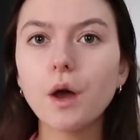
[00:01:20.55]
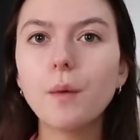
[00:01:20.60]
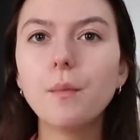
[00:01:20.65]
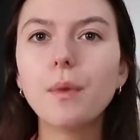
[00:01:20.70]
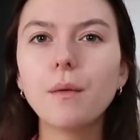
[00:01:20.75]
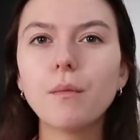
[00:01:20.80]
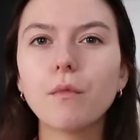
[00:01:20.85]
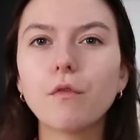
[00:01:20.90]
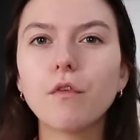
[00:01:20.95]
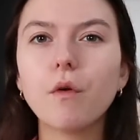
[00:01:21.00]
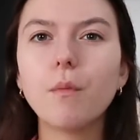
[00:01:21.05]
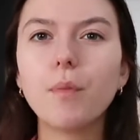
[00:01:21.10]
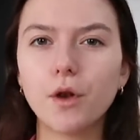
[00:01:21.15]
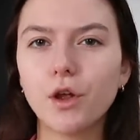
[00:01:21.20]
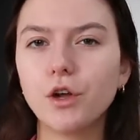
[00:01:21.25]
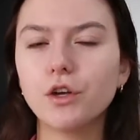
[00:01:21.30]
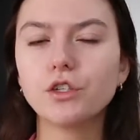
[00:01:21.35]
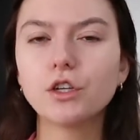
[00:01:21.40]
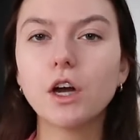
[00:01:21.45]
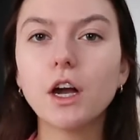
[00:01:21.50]
a bit more of a
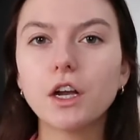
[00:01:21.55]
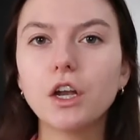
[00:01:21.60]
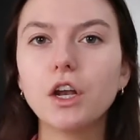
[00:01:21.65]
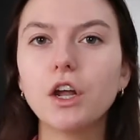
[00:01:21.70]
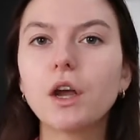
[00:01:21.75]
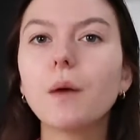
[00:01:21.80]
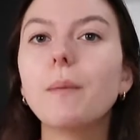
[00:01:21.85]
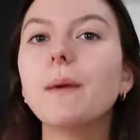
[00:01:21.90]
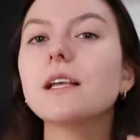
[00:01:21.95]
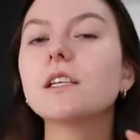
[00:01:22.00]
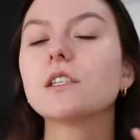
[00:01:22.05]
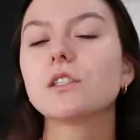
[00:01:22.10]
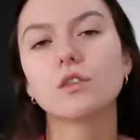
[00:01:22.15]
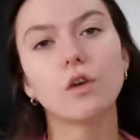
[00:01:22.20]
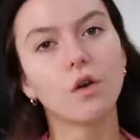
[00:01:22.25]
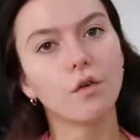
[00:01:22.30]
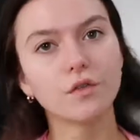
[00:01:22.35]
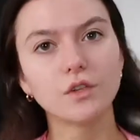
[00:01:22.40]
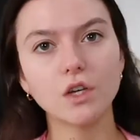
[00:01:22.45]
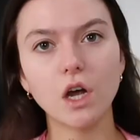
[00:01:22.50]
blow dried look, a bit
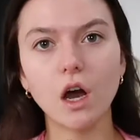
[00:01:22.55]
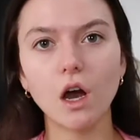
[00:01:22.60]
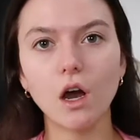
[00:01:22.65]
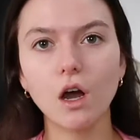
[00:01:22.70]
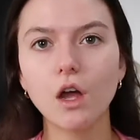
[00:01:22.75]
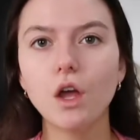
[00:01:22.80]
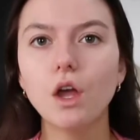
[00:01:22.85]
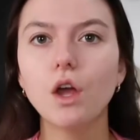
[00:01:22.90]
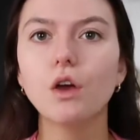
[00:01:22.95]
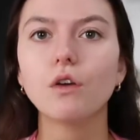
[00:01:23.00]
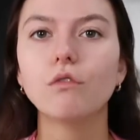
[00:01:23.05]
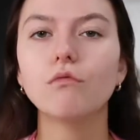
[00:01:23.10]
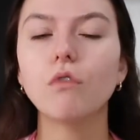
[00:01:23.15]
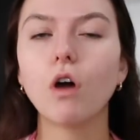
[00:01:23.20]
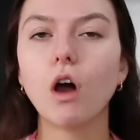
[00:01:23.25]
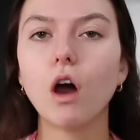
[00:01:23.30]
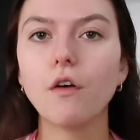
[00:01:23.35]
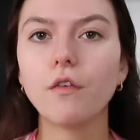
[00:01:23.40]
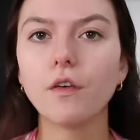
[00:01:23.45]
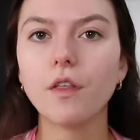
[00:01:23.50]
softer
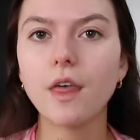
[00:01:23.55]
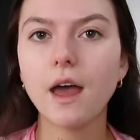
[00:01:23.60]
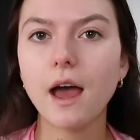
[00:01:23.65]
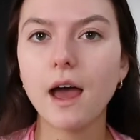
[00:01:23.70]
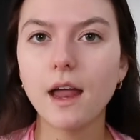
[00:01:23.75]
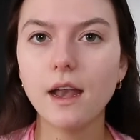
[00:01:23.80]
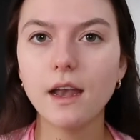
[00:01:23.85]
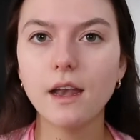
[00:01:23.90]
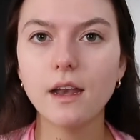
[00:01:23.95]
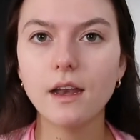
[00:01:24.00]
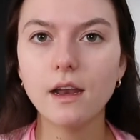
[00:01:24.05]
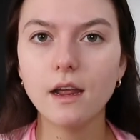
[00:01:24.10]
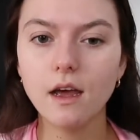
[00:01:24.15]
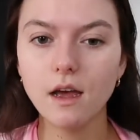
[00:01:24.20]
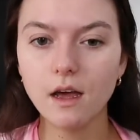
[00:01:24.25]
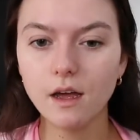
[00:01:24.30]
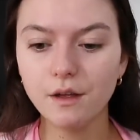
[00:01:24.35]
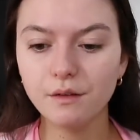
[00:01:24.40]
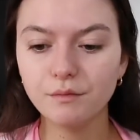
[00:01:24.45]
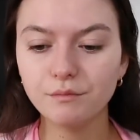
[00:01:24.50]
rather
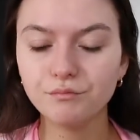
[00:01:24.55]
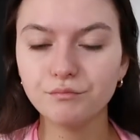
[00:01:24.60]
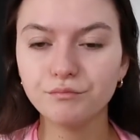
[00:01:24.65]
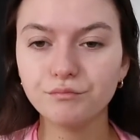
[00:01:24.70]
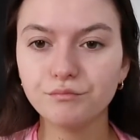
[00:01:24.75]
than